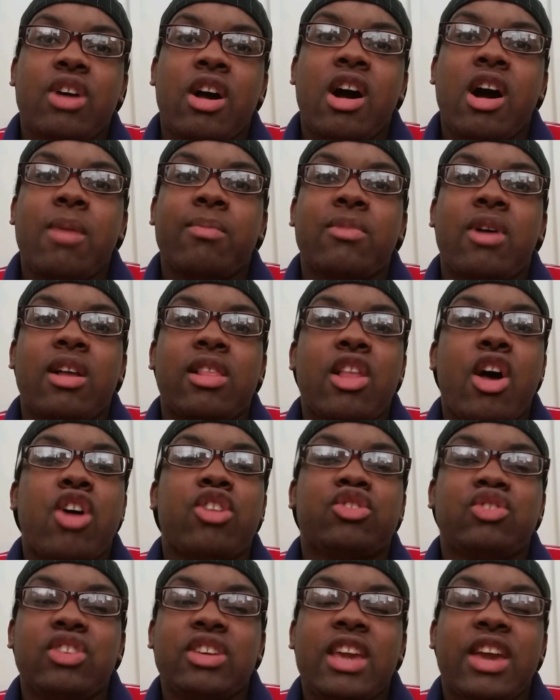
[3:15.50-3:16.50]

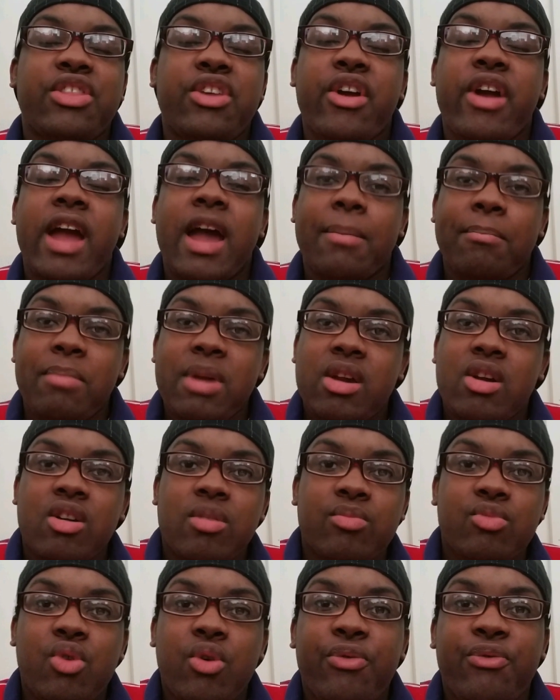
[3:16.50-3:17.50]
along together and
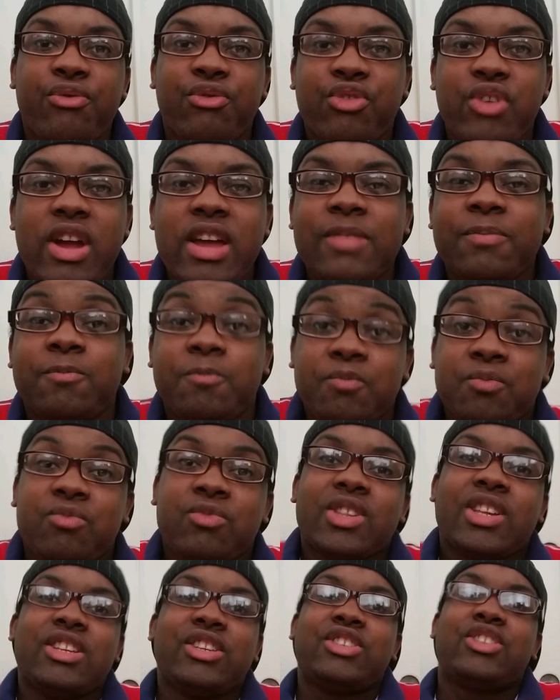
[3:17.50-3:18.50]
become good friends.
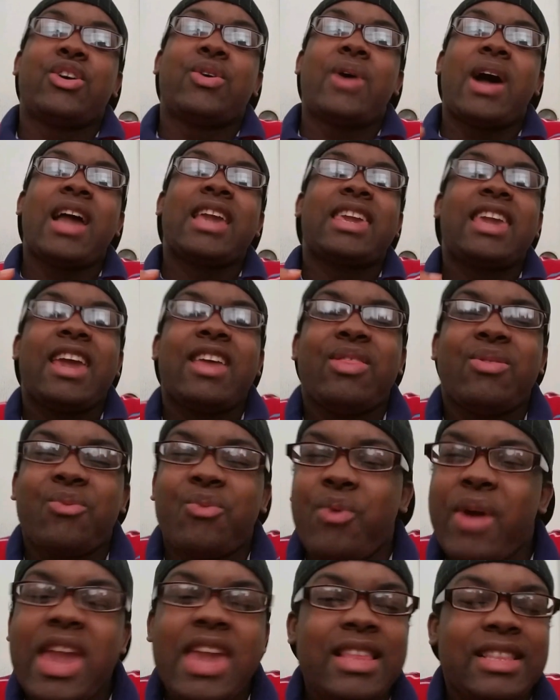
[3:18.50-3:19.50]
So I can't
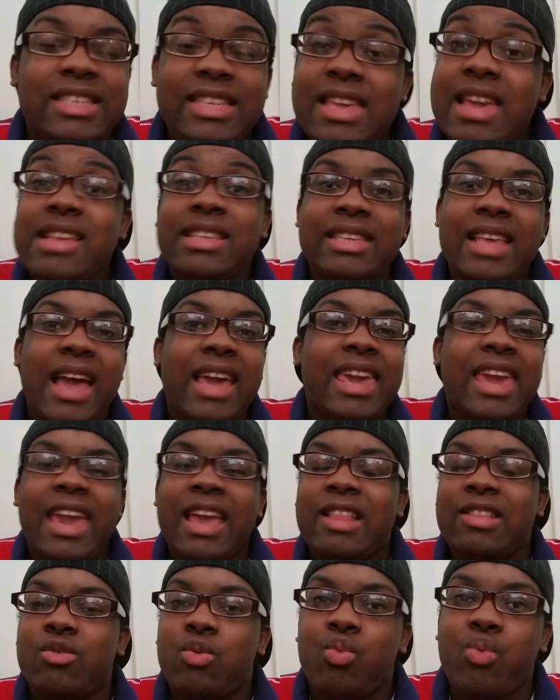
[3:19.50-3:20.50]
wait. Yes, I
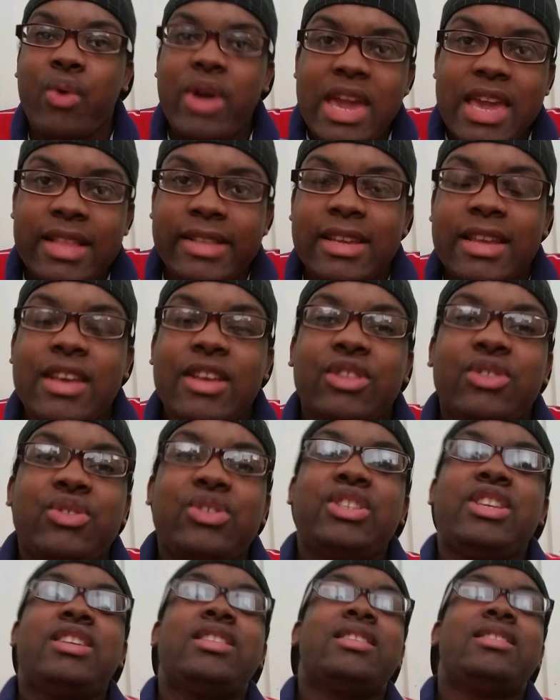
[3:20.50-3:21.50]
can't wait
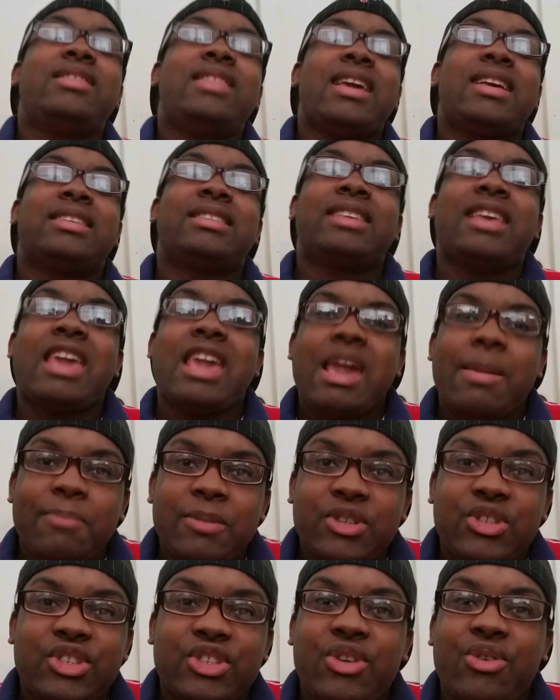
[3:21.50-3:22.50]
to see the next
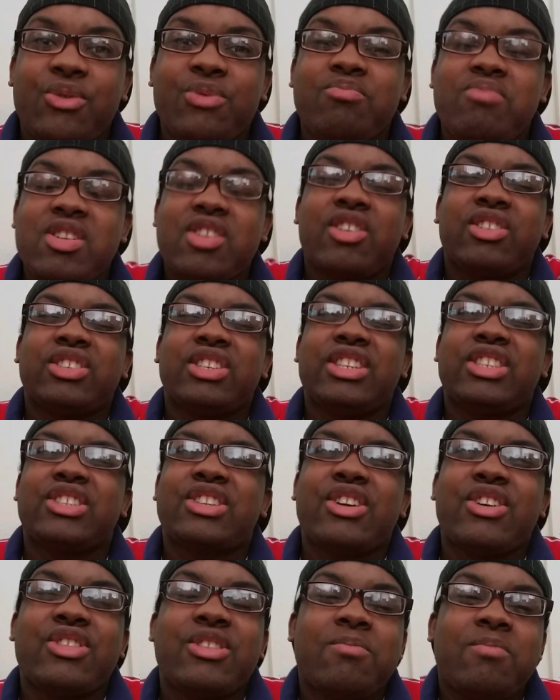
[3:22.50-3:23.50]
episode because
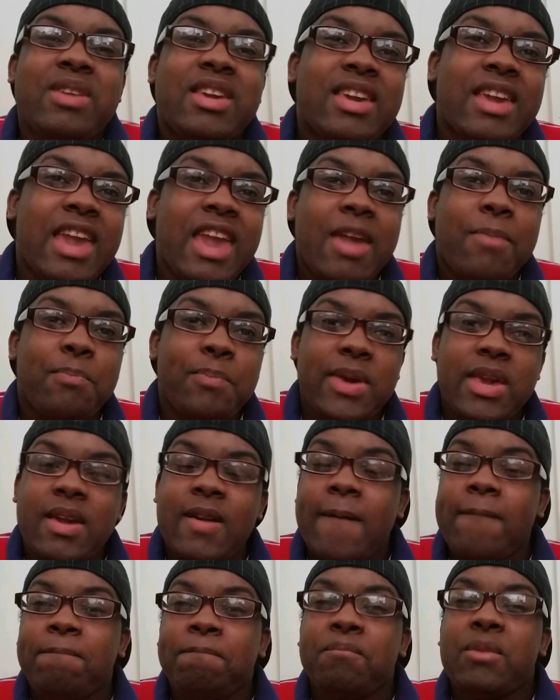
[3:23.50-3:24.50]
it's gonna be
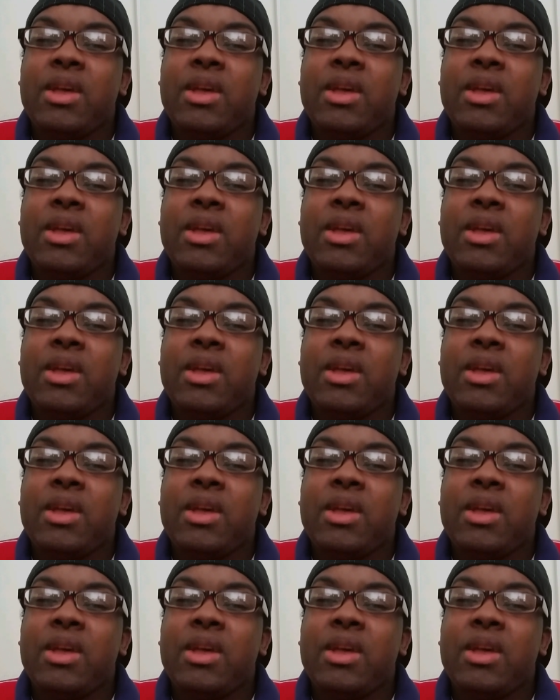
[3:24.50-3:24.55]
epic.